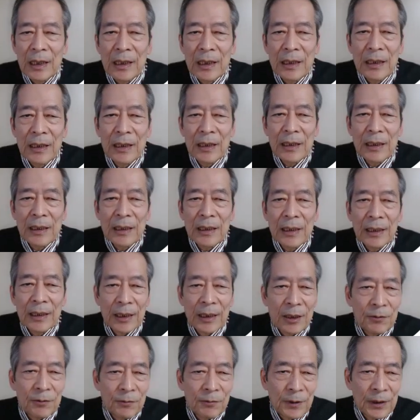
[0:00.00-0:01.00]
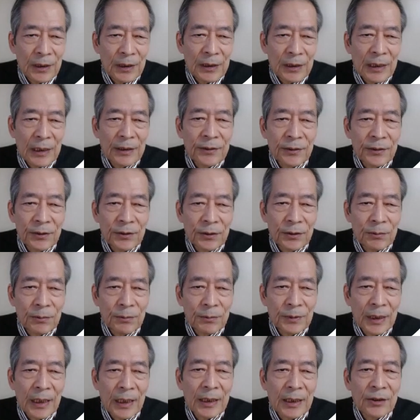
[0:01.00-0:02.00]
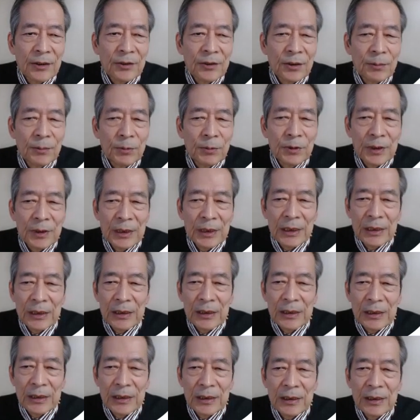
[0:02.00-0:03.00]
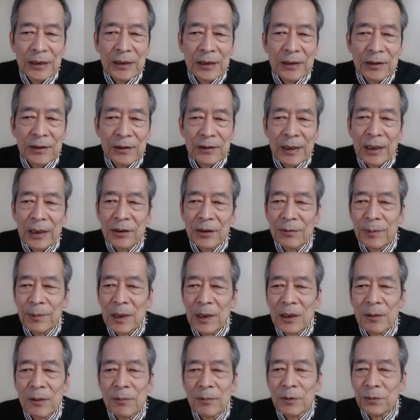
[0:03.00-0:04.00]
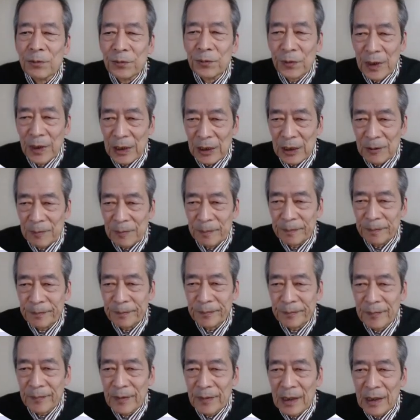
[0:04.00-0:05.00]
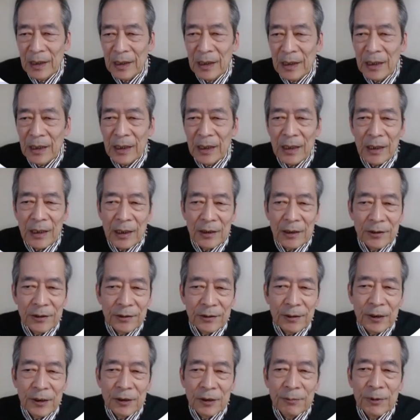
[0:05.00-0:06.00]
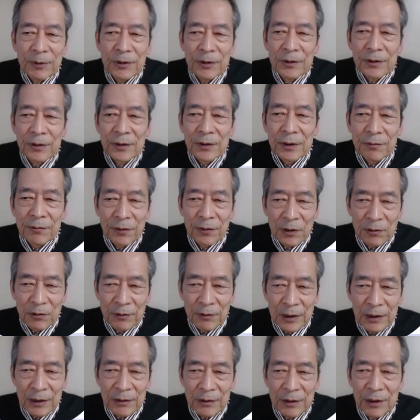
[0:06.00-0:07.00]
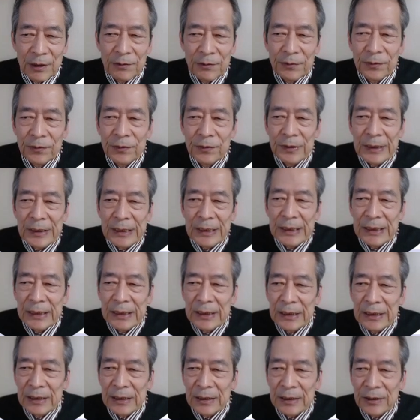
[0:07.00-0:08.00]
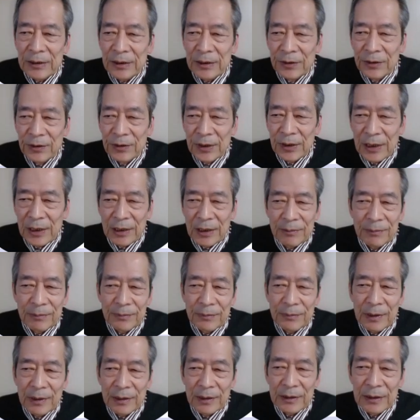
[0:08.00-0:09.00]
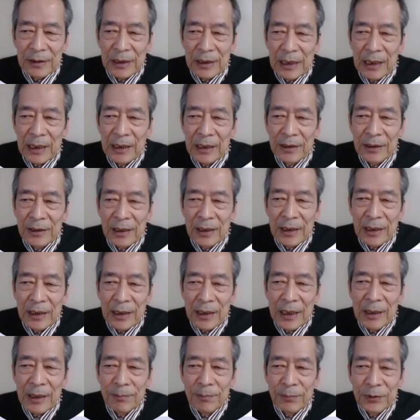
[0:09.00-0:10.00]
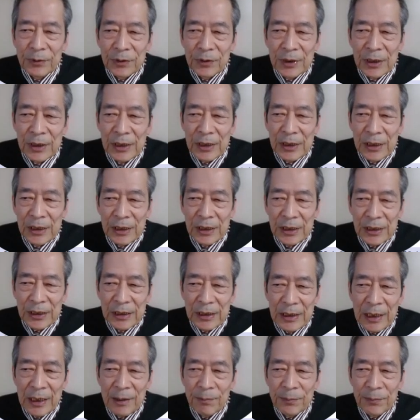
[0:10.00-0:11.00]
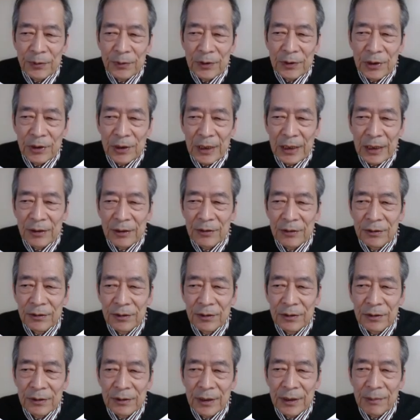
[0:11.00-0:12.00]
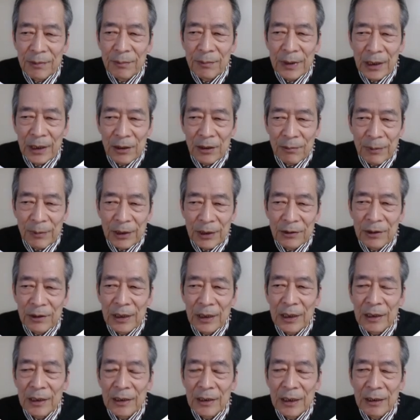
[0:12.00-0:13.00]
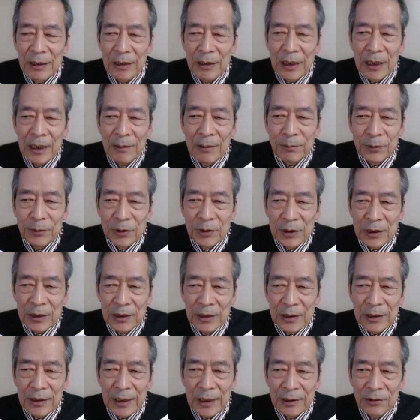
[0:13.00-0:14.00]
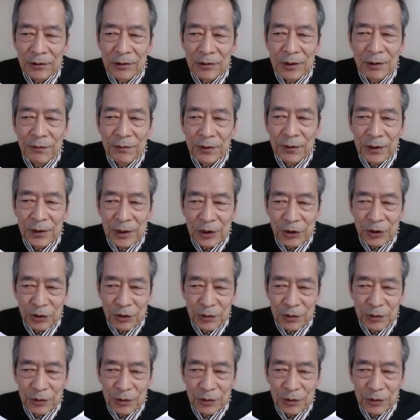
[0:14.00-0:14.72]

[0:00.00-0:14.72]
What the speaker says: Again, we assume that given E is let variable free, and then statement is the following. If this term under empty E, empty let environment, empty let definition,